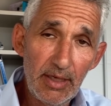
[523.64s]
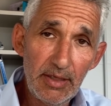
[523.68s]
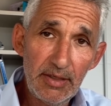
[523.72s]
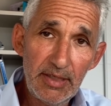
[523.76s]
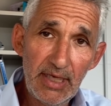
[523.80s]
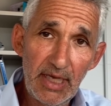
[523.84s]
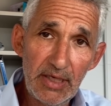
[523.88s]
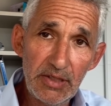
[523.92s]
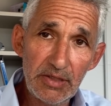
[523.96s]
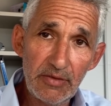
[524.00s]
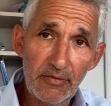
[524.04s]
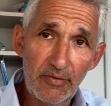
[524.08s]

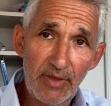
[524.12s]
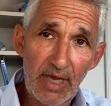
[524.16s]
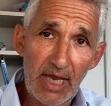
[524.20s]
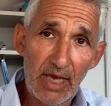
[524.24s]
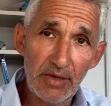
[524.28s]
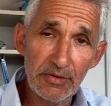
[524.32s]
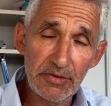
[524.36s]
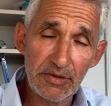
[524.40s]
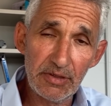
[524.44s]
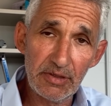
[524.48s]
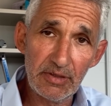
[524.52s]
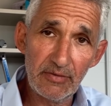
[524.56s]
tens of
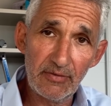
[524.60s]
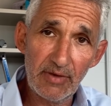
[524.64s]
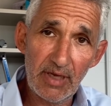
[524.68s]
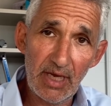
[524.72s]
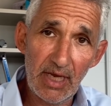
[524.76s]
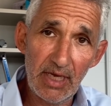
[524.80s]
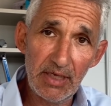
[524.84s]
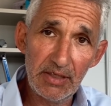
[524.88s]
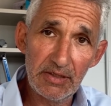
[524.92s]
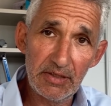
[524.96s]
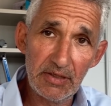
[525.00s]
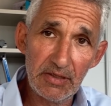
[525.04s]
thousands of
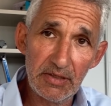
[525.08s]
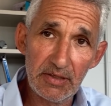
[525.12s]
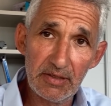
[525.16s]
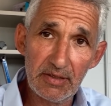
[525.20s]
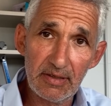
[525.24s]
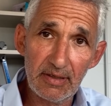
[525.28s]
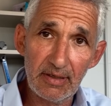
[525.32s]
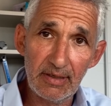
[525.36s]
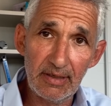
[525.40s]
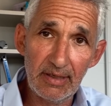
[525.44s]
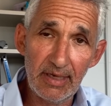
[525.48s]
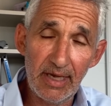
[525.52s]

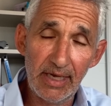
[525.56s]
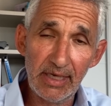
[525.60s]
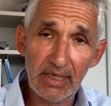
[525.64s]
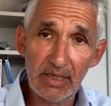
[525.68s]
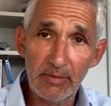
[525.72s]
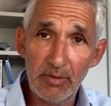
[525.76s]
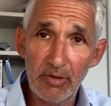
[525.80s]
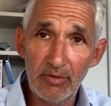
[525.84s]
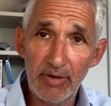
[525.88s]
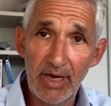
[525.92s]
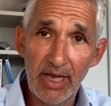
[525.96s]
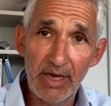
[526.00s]
cases likely
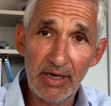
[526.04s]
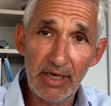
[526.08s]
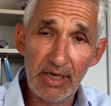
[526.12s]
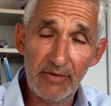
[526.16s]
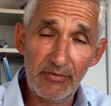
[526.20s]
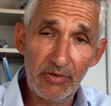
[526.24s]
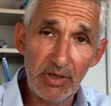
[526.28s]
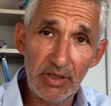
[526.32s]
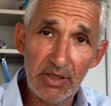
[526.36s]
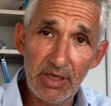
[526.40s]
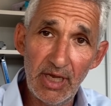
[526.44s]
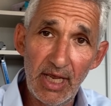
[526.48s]
to be around
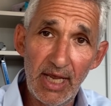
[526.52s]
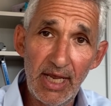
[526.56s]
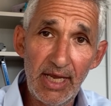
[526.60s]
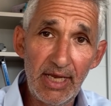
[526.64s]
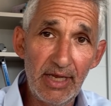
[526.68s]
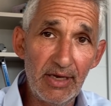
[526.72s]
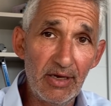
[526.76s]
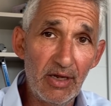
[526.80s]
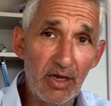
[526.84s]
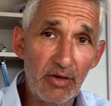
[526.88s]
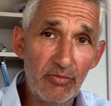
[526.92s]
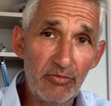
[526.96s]
every day,
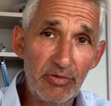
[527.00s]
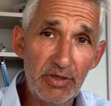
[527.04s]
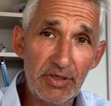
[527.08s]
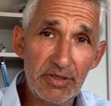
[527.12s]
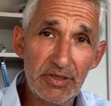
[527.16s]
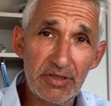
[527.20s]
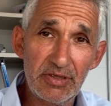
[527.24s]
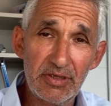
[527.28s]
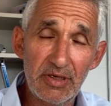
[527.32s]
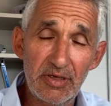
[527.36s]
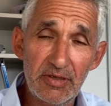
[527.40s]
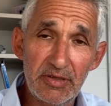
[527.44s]
and our
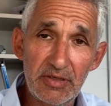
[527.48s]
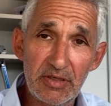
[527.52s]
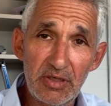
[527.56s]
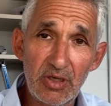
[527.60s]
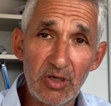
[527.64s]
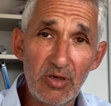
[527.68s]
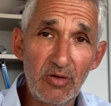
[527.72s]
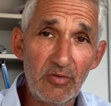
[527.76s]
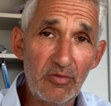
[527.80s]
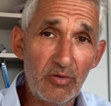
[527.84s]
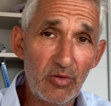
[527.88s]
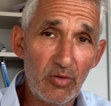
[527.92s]
risks are
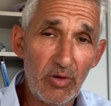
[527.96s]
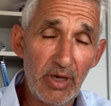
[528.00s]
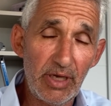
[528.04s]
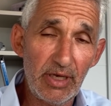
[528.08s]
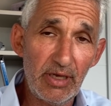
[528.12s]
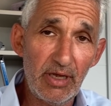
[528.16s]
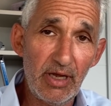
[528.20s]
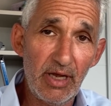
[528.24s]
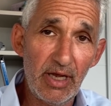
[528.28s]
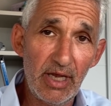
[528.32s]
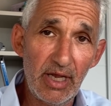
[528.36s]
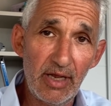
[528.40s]
still quite
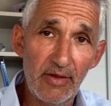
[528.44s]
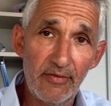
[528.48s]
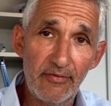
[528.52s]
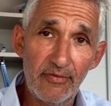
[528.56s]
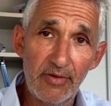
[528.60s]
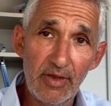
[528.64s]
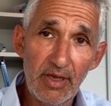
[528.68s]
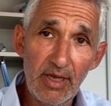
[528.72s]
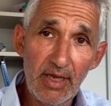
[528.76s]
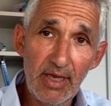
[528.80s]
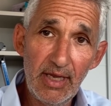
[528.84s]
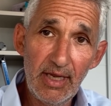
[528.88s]
high
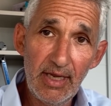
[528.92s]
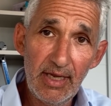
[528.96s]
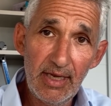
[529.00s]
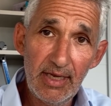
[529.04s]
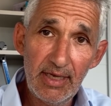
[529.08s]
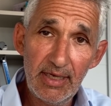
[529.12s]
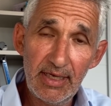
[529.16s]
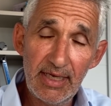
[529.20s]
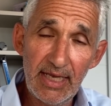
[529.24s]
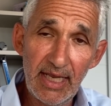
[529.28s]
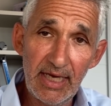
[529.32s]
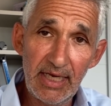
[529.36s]
of
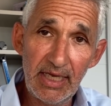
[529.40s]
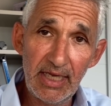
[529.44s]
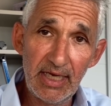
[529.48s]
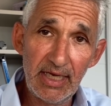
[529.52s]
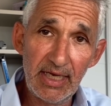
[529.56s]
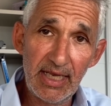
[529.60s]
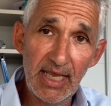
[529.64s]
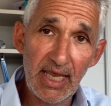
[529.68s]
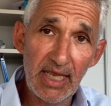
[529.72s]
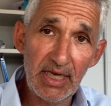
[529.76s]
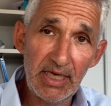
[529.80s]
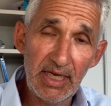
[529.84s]
getting it
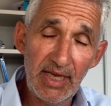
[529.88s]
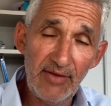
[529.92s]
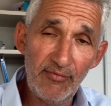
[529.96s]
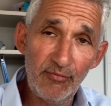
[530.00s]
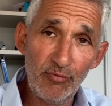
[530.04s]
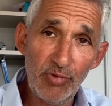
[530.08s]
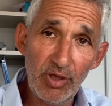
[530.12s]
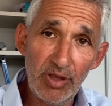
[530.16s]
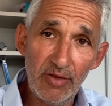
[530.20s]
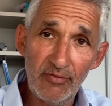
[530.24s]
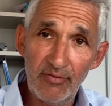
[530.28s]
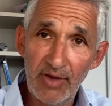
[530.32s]
again,
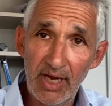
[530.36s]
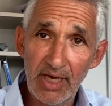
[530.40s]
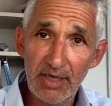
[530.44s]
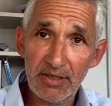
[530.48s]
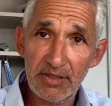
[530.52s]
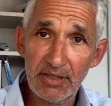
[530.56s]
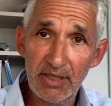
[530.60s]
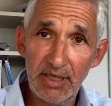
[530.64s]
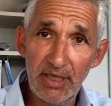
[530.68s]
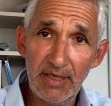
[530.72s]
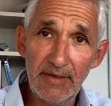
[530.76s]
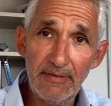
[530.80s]
even with a
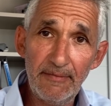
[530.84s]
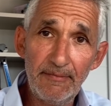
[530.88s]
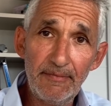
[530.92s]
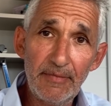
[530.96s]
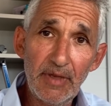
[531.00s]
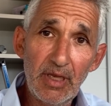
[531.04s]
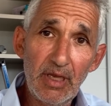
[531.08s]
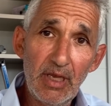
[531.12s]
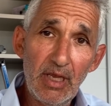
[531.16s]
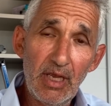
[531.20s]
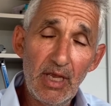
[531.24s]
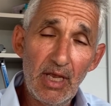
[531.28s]
vaccine.
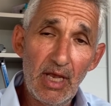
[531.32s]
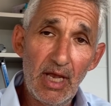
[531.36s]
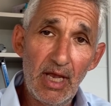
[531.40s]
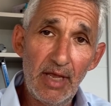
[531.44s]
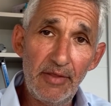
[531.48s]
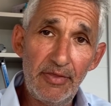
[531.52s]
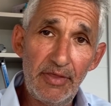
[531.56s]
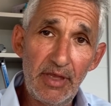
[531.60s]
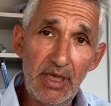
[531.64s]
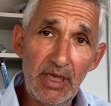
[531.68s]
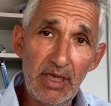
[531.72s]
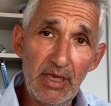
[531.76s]
I
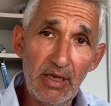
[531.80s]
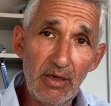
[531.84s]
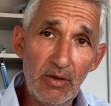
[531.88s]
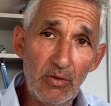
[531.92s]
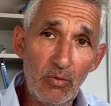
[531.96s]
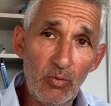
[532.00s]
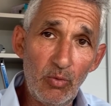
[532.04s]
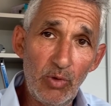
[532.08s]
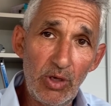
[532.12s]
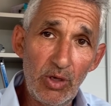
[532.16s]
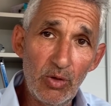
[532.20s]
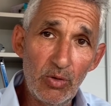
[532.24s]
think
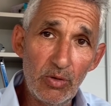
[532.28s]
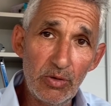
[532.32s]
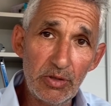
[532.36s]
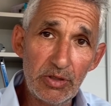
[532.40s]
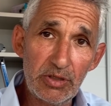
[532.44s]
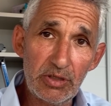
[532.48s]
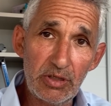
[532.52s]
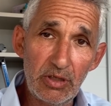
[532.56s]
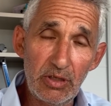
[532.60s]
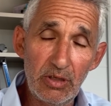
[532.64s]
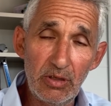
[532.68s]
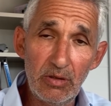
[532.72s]
we ought
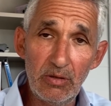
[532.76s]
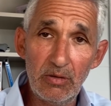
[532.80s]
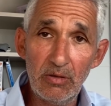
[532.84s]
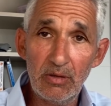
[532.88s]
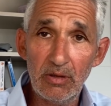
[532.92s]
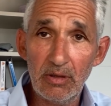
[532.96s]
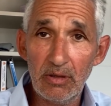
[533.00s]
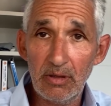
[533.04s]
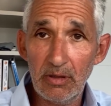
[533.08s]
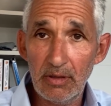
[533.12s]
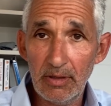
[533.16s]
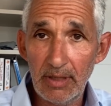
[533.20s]
to
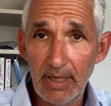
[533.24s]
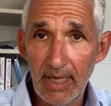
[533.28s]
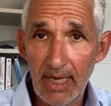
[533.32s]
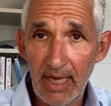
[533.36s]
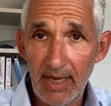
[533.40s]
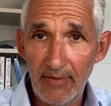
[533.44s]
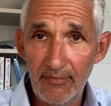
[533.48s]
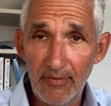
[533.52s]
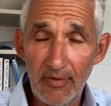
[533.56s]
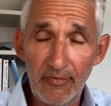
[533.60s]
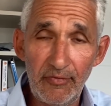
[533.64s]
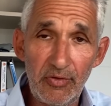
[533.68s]

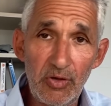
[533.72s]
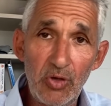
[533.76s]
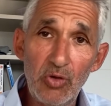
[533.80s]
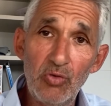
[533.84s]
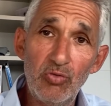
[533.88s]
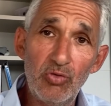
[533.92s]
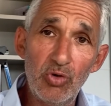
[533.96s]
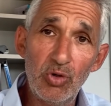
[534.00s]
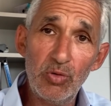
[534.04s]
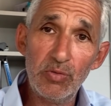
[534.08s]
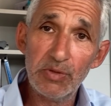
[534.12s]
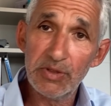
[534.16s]
have a few
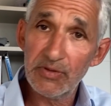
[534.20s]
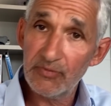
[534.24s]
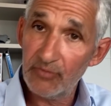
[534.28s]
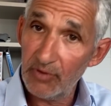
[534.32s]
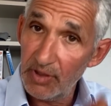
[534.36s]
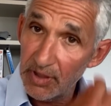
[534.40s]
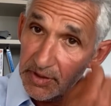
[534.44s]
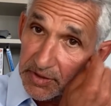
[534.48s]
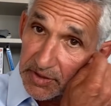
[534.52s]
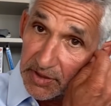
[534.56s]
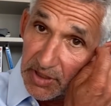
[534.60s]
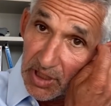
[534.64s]
rules
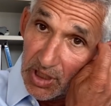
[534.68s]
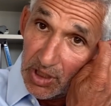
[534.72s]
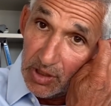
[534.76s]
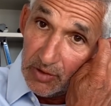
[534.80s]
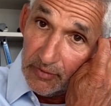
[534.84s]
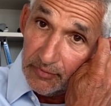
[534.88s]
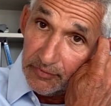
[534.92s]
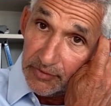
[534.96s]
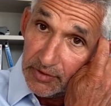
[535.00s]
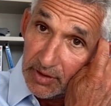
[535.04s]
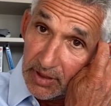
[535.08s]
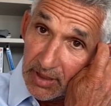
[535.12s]
for
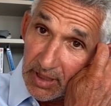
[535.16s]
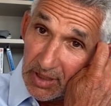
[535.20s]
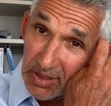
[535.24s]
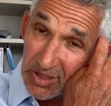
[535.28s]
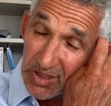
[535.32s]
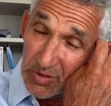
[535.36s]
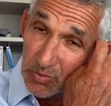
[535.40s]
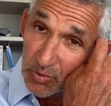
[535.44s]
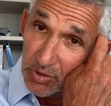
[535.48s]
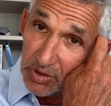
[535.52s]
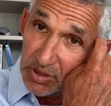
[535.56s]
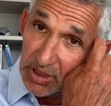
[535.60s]
ourselves, and I
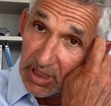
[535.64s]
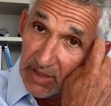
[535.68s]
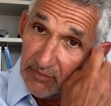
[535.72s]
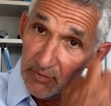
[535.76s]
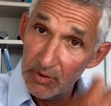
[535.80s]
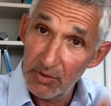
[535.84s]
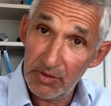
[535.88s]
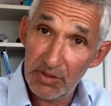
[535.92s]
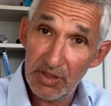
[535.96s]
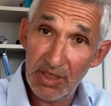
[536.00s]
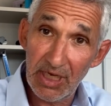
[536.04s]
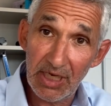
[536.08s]
just want to give
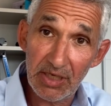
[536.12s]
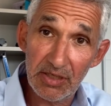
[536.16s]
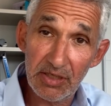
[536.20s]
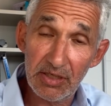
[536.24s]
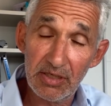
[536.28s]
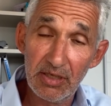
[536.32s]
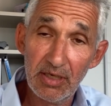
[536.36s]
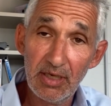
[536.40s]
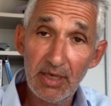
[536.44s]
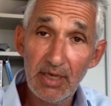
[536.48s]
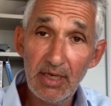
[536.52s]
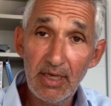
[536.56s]
you
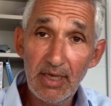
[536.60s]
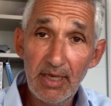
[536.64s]
six